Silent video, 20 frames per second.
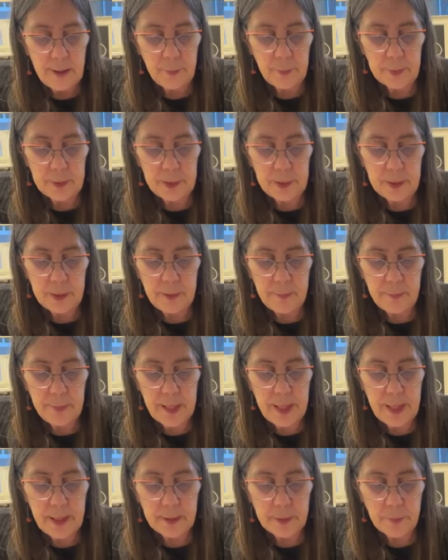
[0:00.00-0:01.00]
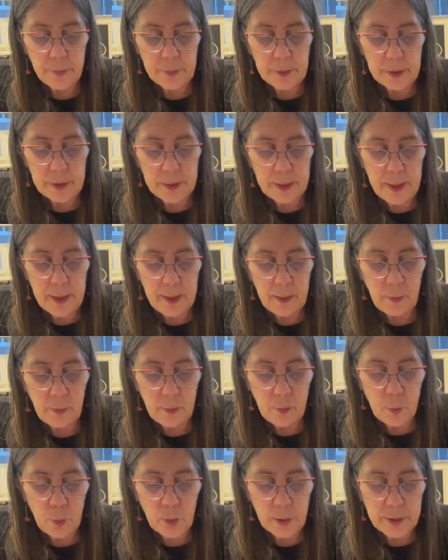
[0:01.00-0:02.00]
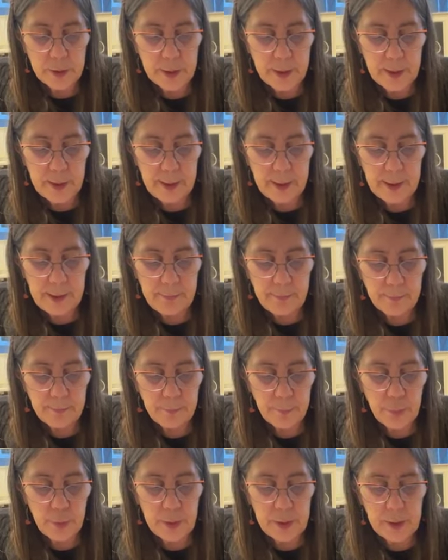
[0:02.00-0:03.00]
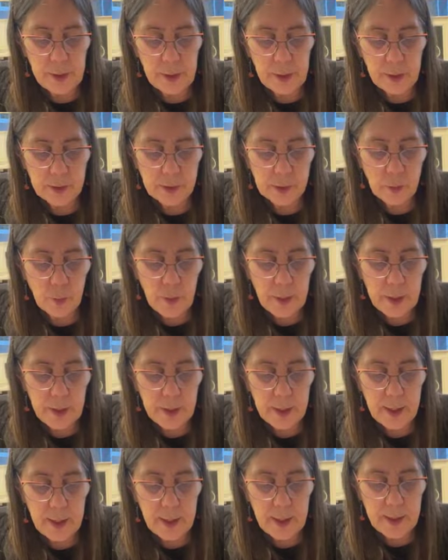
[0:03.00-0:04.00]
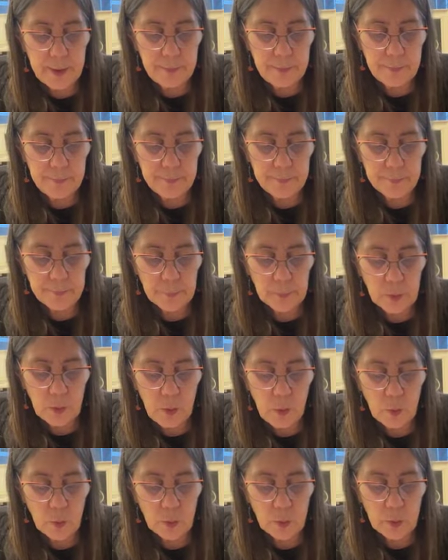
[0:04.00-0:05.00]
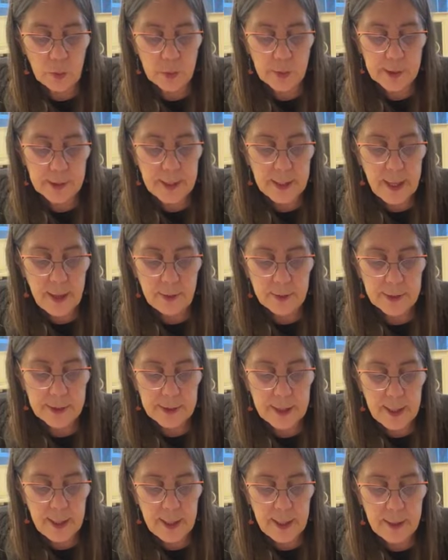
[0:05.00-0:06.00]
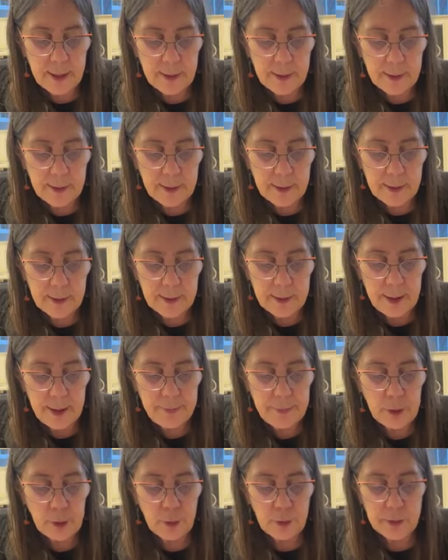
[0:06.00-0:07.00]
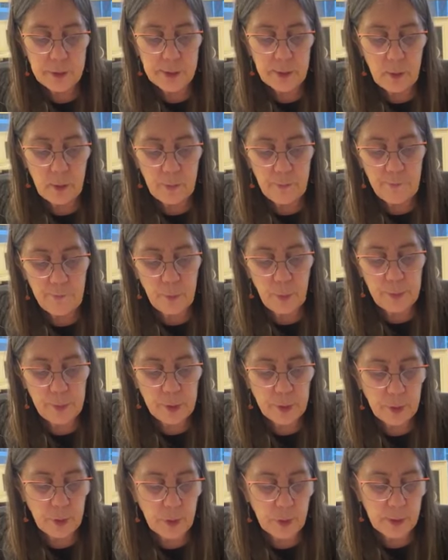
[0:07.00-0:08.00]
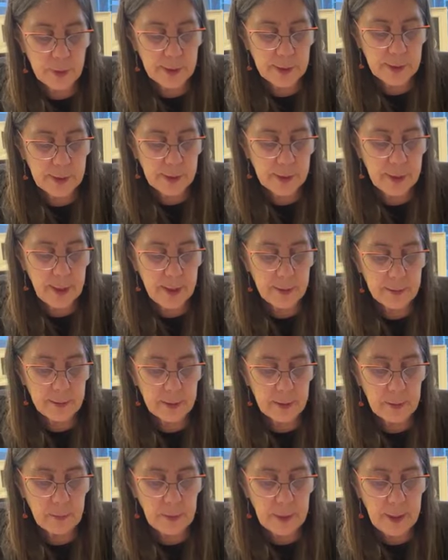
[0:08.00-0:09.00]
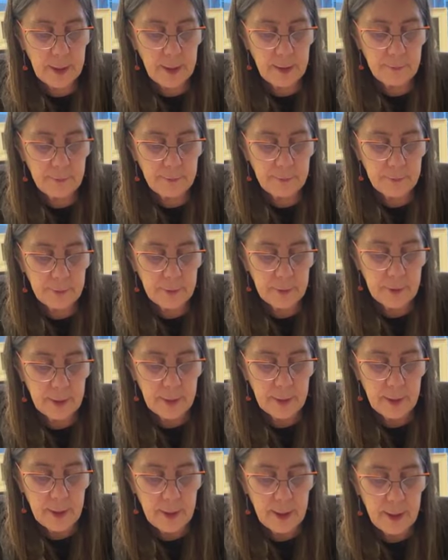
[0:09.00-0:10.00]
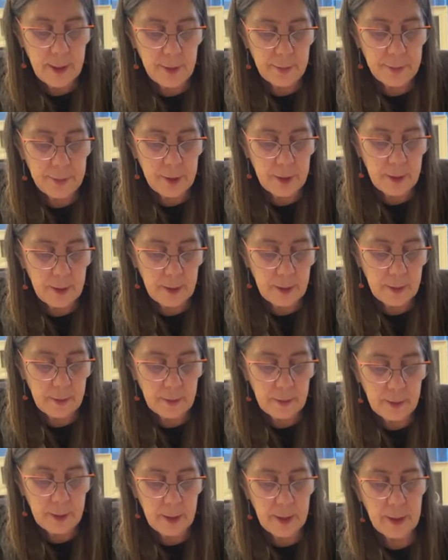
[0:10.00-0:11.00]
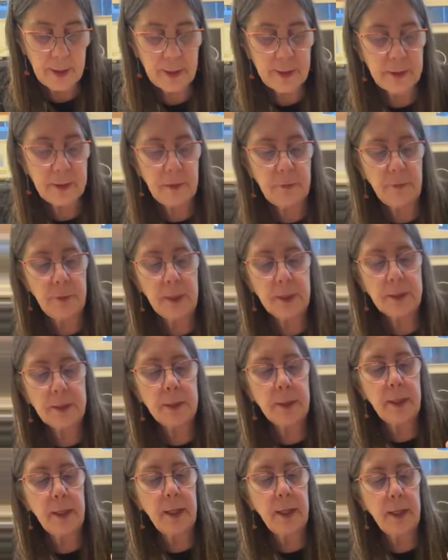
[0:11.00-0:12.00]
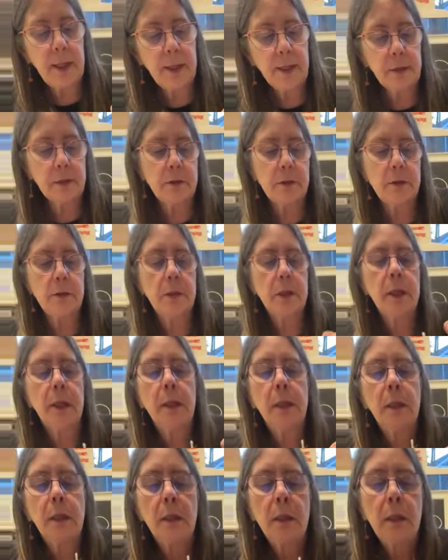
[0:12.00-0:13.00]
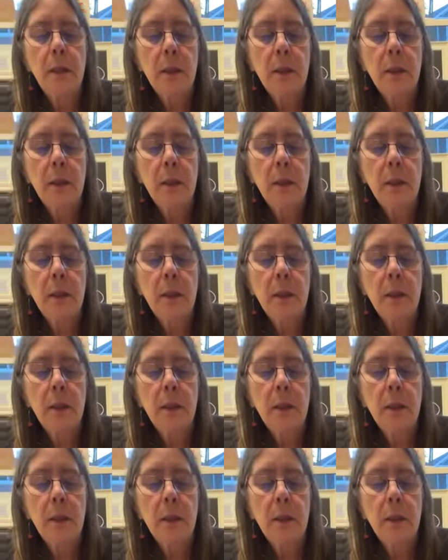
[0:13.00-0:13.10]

and then we're going to come back and we're going to tie it one more time, put it in a square knot, old Girl Scout style. How many former Girl Scouts do we have out there? All right, let's see if that's going to hang straight.